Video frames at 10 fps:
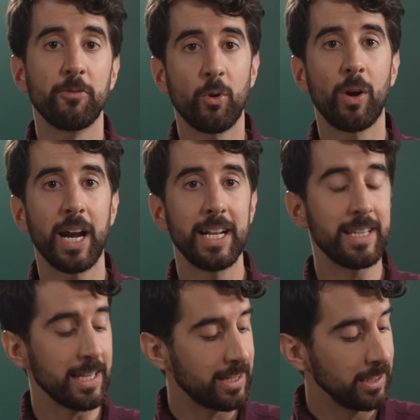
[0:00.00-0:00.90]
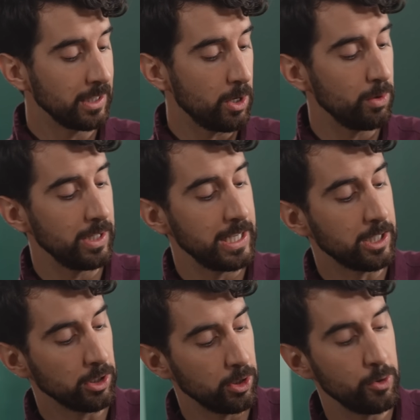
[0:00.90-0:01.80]
beforehand that the lowly
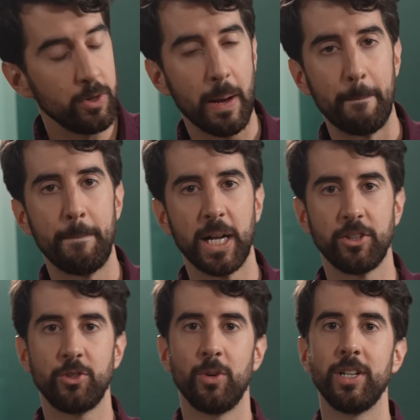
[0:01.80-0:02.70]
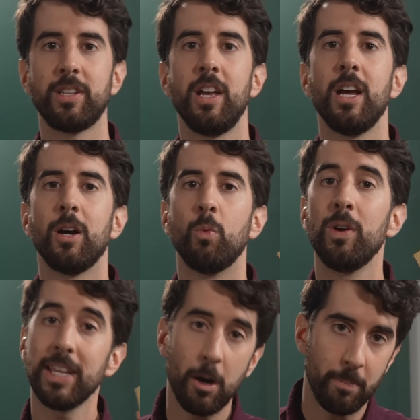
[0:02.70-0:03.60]
glued butt joint
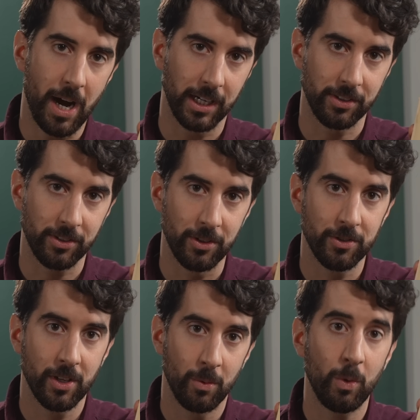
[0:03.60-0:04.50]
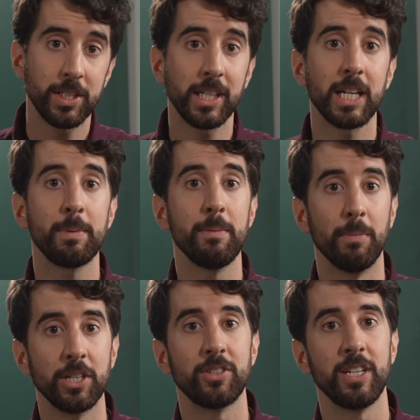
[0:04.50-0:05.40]
without pocket screws wasn't going to be
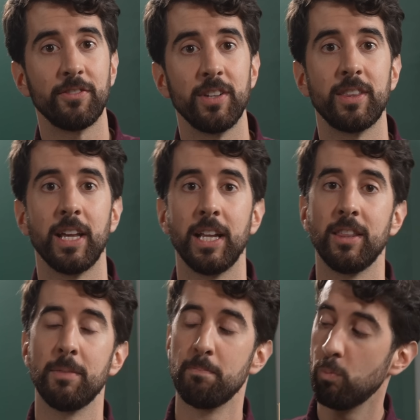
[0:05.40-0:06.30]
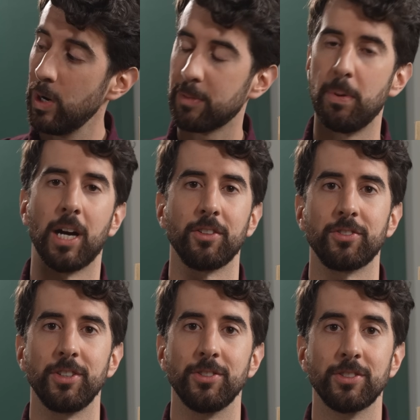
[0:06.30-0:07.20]
much different than with pocket
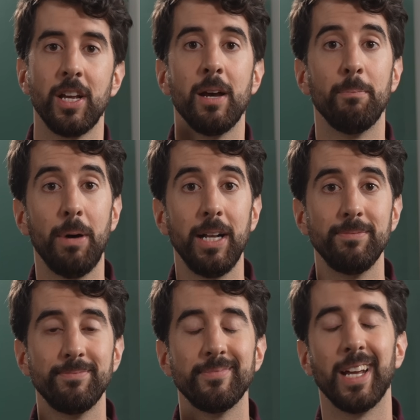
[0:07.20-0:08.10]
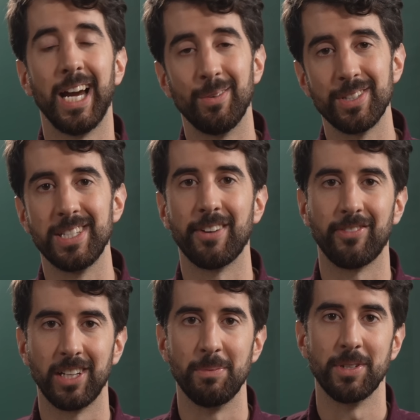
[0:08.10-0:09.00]
screws, but I was
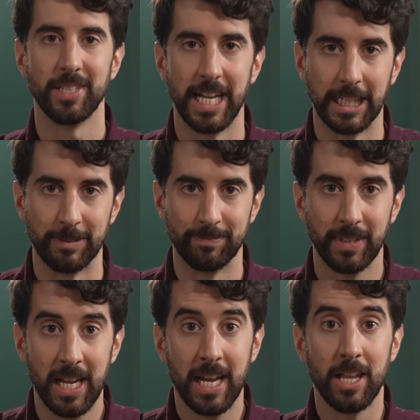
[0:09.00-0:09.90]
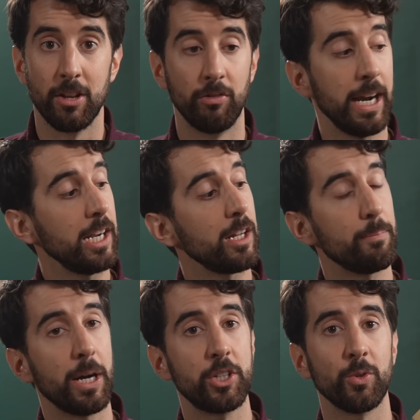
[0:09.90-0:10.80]
definitely mistaken. The regular
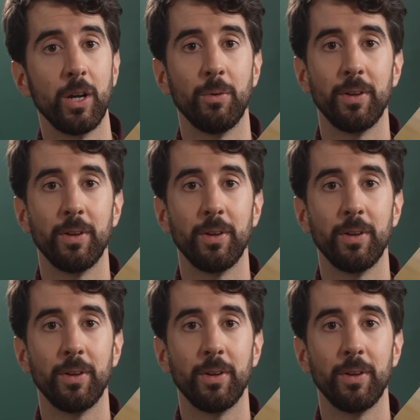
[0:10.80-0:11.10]
butt joint